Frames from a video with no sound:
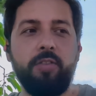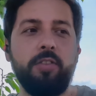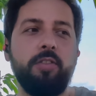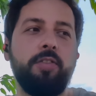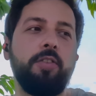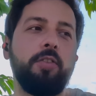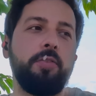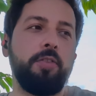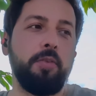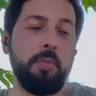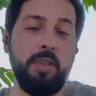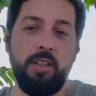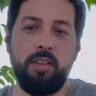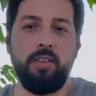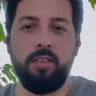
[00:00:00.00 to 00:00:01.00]
for
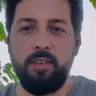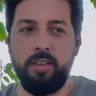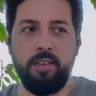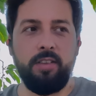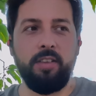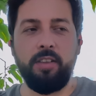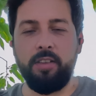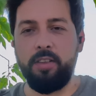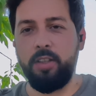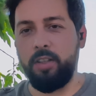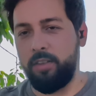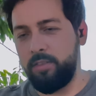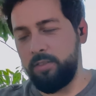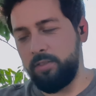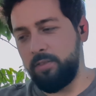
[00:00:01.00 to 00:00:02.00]
me,
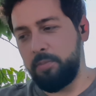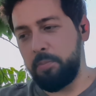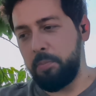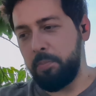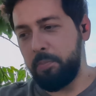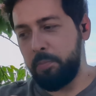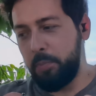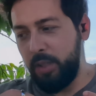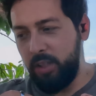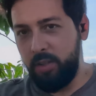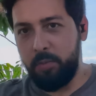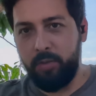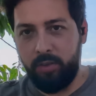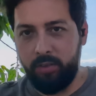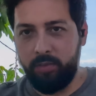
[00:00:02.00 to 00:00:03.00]
the
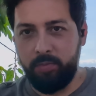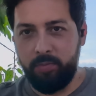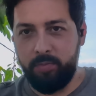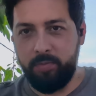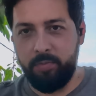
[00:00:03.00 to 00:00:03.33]
minimal